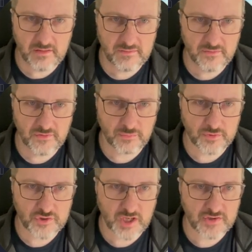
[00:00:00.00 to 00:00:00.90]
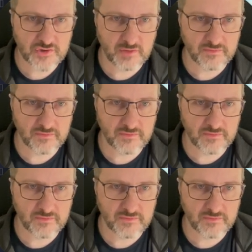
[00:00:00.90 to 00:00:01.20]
So if we change over to